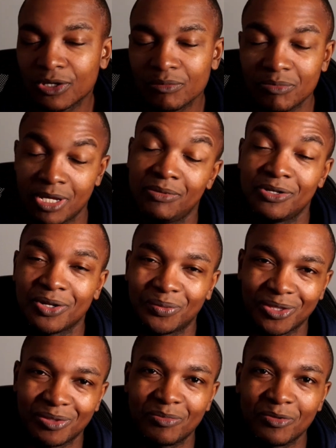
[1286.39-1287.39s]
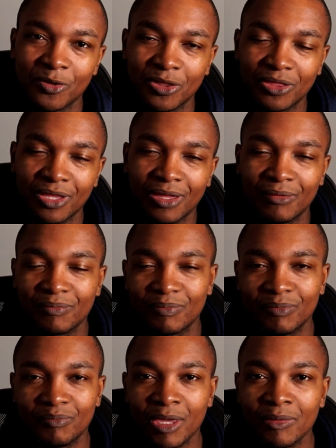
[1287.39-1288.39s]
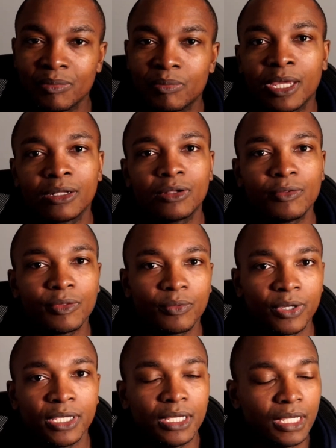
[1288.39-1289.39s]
Maybe not with Baby Bagel on the way.